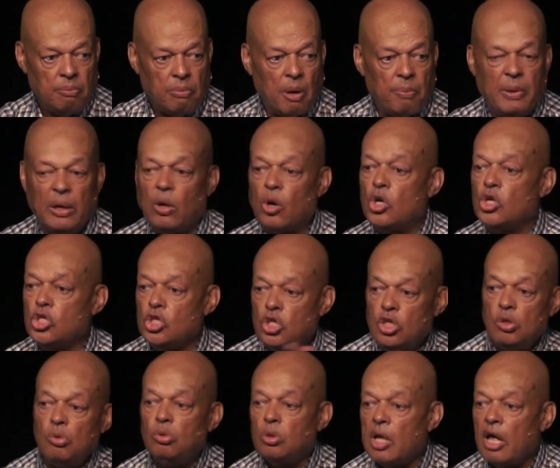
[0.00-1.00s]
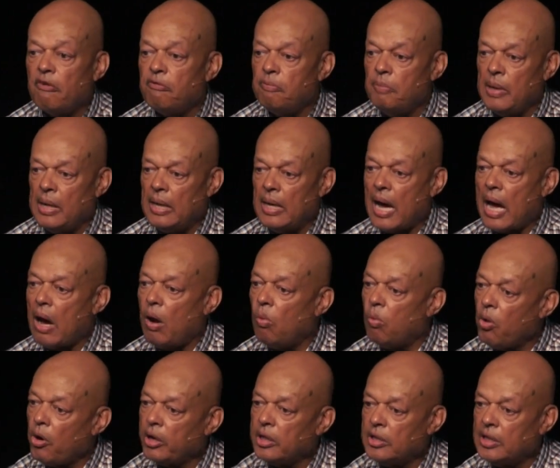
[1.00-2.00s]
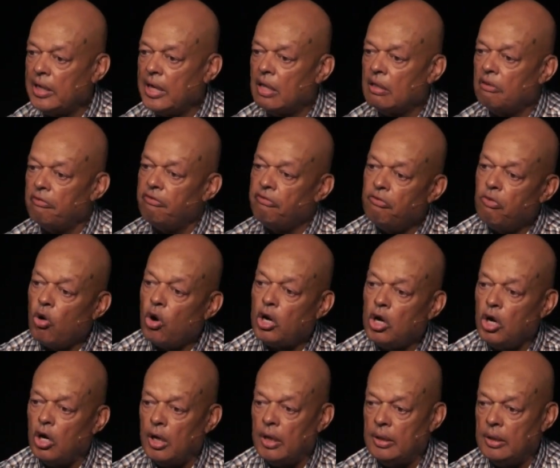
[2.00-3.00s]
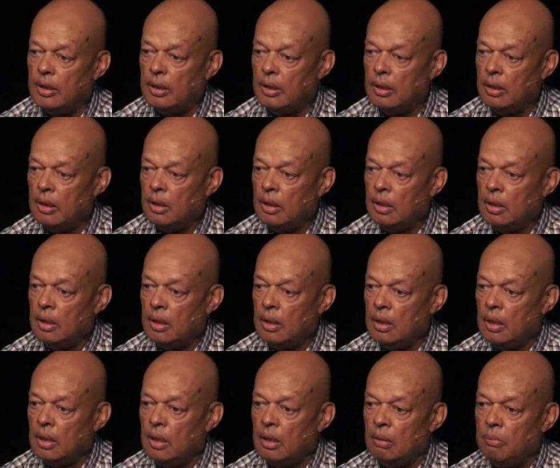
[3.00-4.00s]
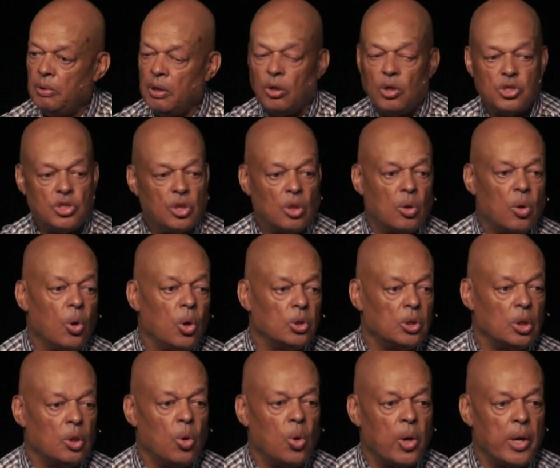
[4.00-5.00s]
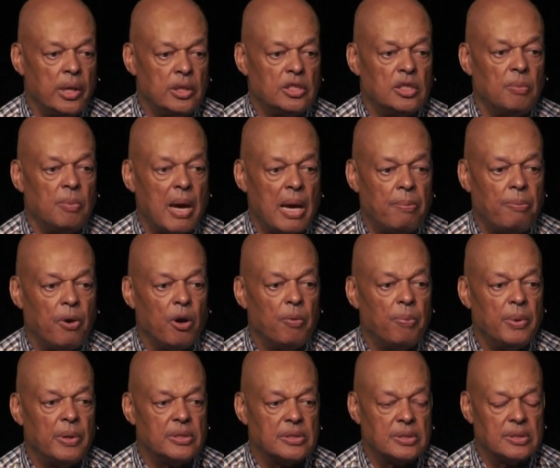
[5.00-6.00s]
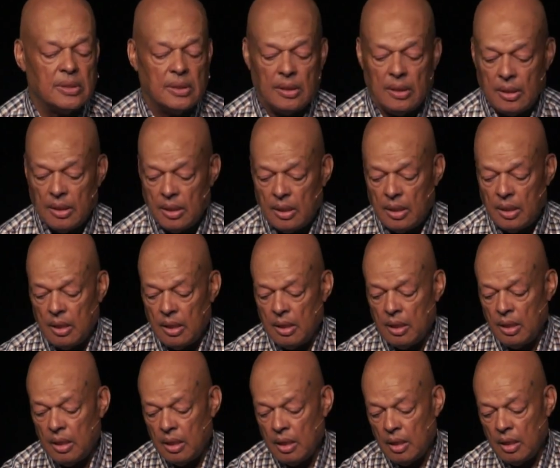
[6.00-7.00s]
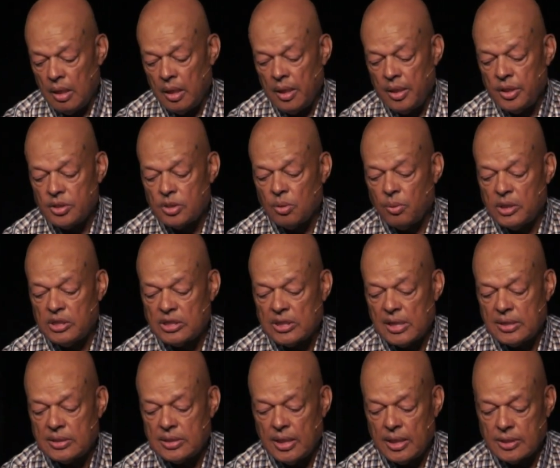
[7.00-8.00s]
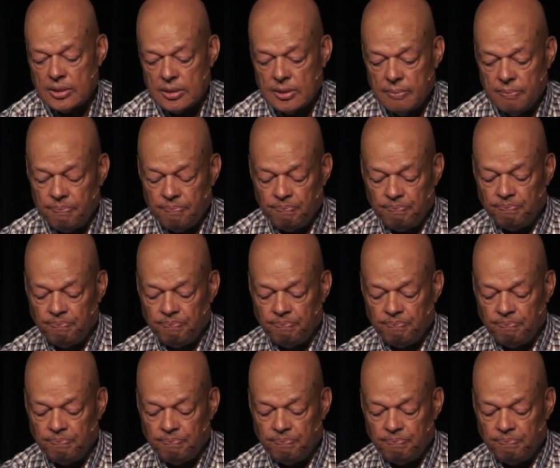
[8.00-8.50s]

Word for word: But because you love me, I'll work it together for good. Because you're called according to my purpose. So it says this.